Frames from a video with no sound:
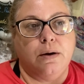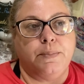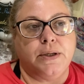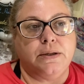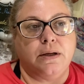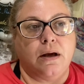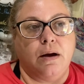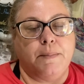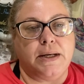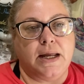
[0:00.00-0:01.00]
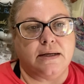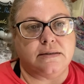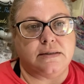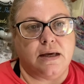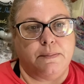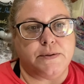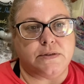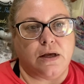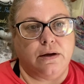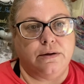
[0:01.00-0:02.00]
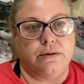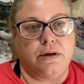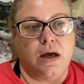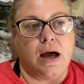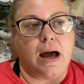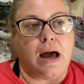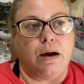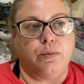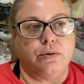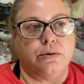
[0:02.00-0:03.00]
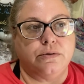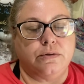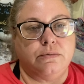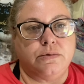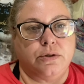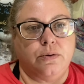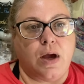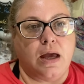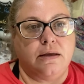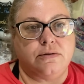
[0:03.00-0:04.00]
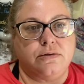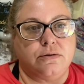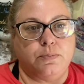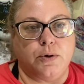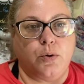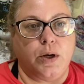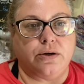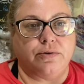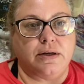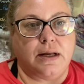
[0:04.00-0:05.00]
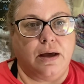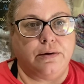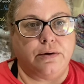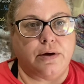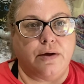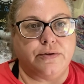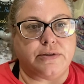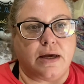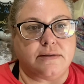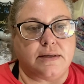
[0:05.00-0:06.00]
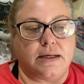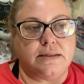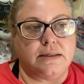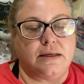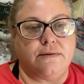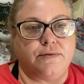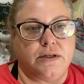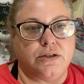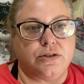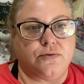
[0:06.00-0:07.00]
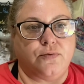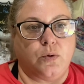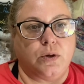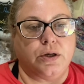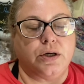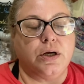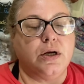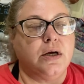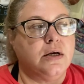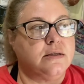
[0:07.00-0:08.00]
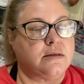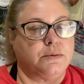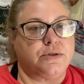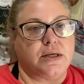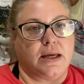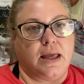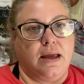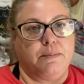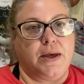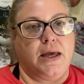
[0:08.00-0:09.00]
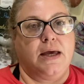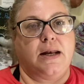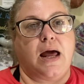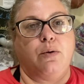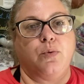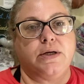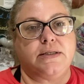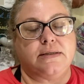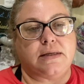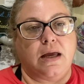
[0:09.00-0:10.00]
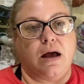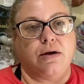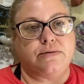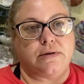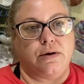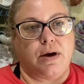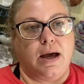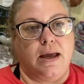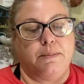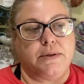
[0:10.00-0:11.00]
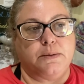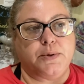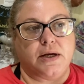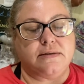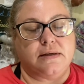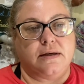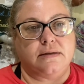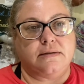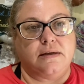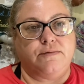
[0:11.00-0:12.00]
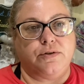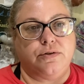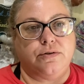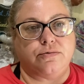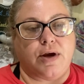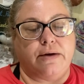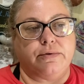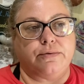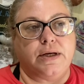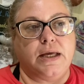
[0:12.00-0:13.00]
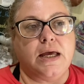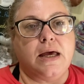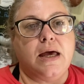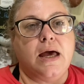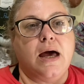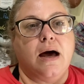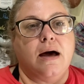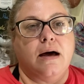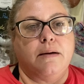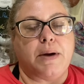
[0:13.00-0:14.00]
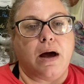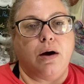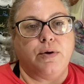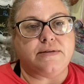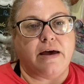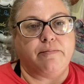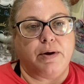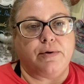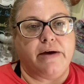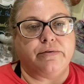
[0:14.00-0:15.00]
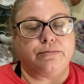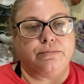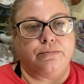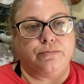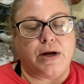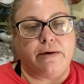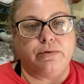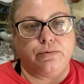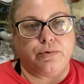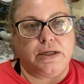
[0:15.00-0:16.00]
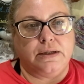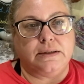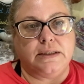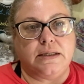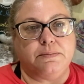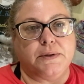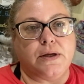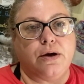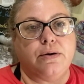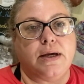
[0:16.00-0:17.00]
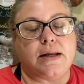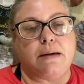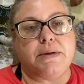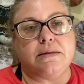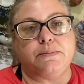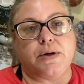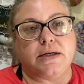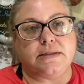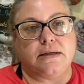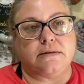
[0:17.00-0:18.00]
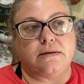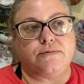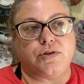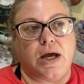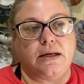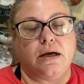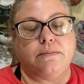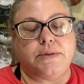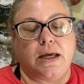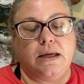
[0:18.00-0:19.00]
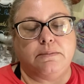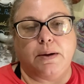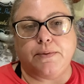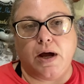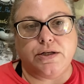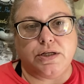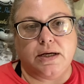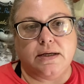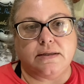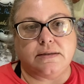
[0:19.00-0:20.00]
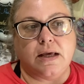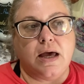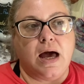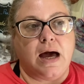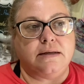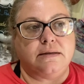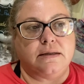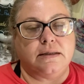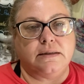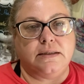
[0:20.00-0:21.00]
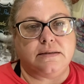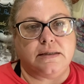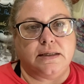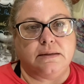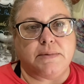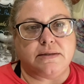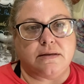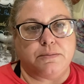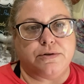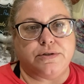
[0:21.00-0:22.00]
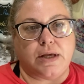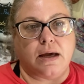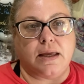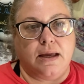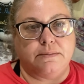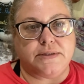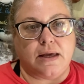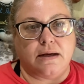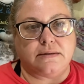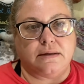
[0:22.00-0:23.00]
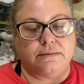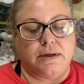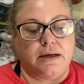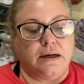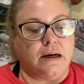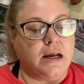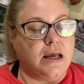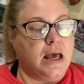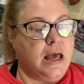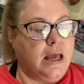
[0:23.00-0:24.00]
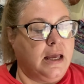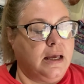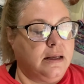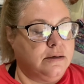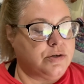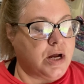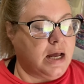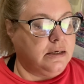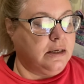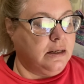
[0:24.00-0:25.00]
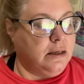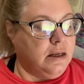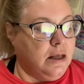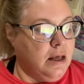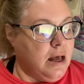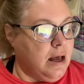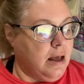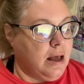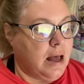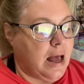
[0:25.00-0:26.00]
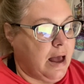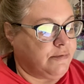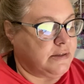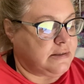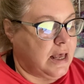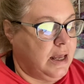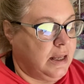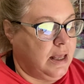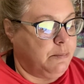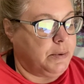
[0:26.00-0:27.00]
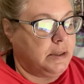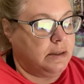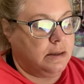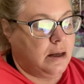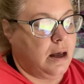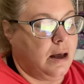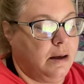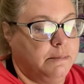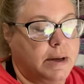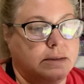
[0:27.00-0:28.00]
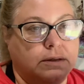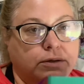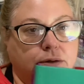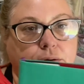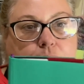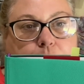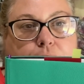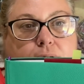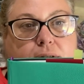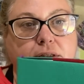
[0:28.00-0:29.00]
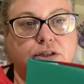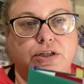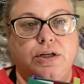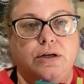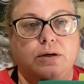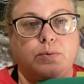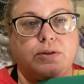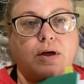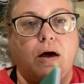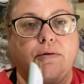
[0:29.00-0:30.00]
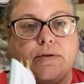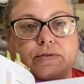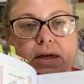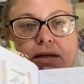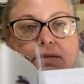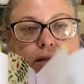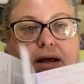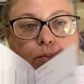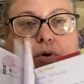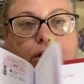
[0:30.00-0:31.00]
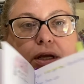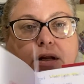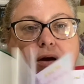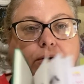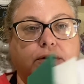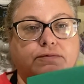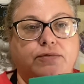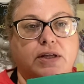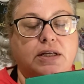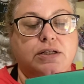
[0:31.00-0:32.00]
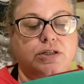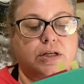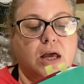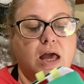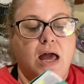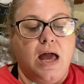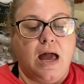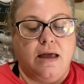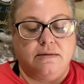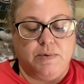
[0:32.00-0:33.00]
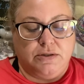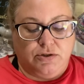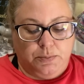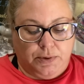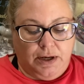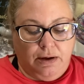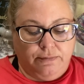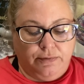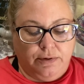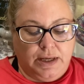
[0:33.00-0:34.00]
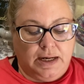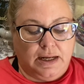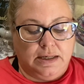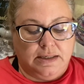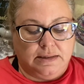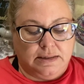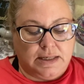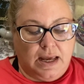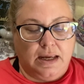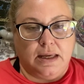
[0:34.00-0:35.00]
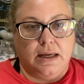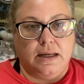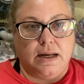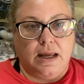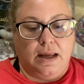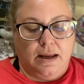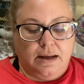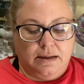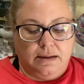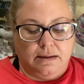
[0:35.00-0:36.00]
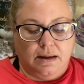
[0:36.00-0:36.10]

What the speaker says: But on my next episode, I will do a super quick rundown on all the socks that I did get finished for summer sock camp. And I wanted to say also, I am in the process, if you use Ravelry, I always have my Ravelry linked below, and I'm in the process of trying to update my projects. I did at least get my summer sock camp socks on there, and I have to say, keeping my little book this year with all the things that I'm working on and finished has been super helpful, and I need to take it and